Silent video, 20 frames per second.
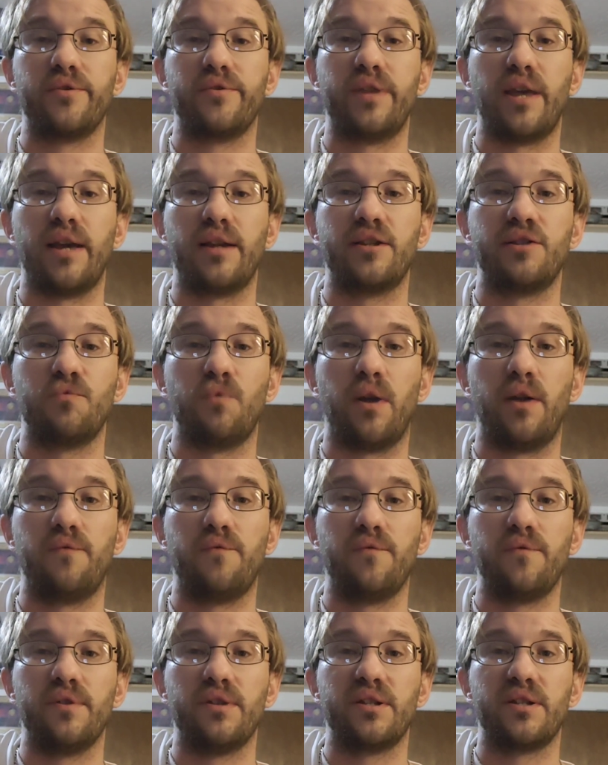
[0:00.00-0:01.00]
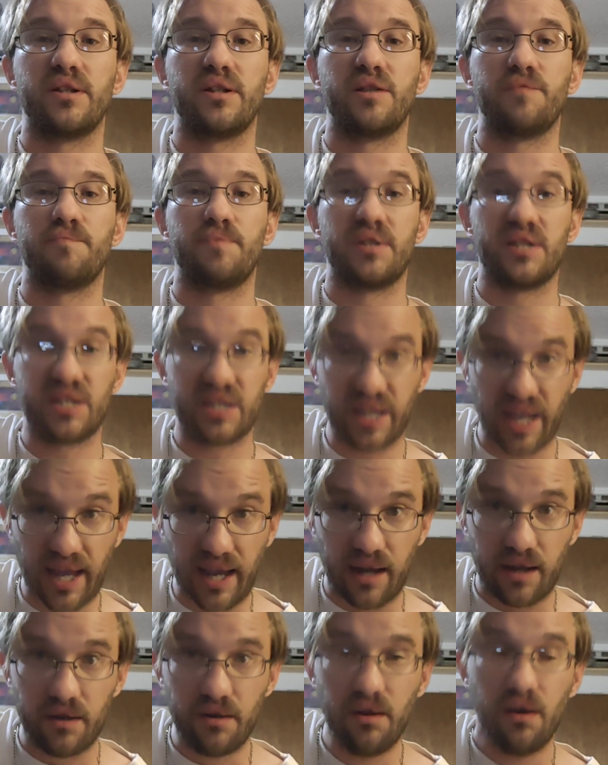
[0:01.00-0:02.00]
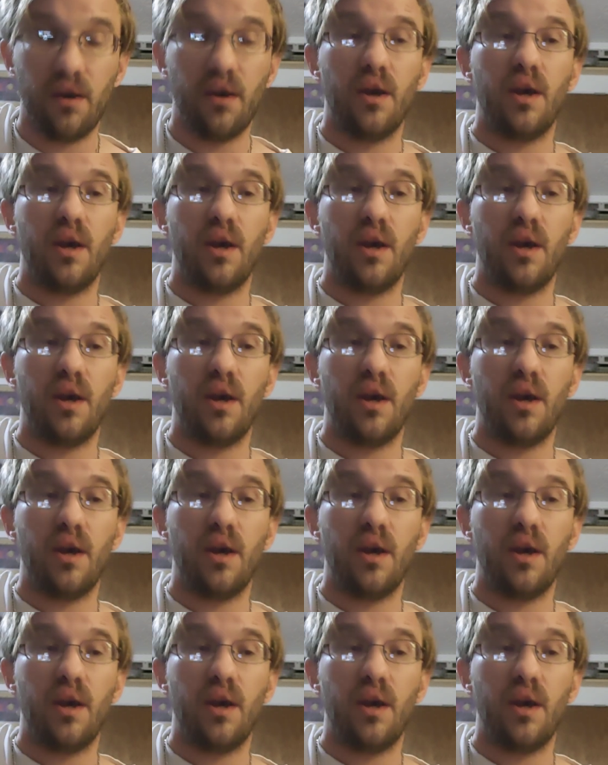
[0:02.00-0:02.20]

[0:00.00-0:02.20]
takes away from the sustain.